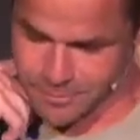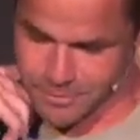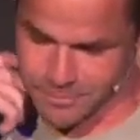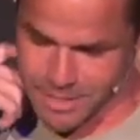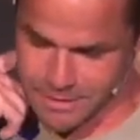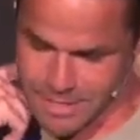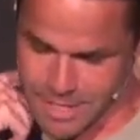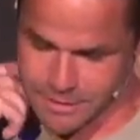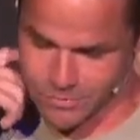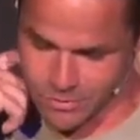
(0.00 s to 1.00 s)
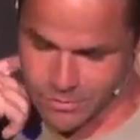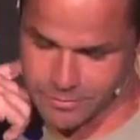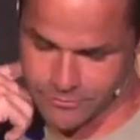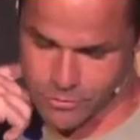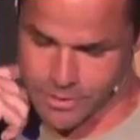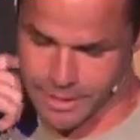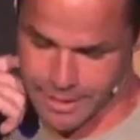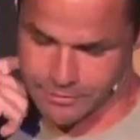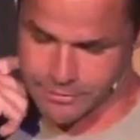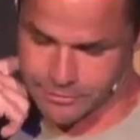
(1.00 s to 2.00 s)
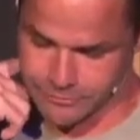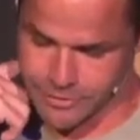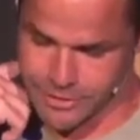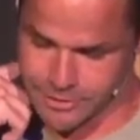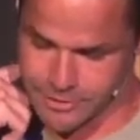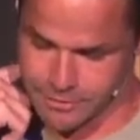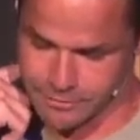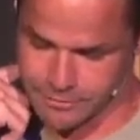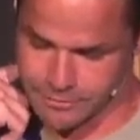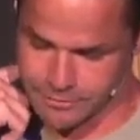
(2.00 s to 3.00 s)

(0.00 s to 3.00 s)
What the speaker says: up your mind not to worry beforehand how you'll defend yourselves.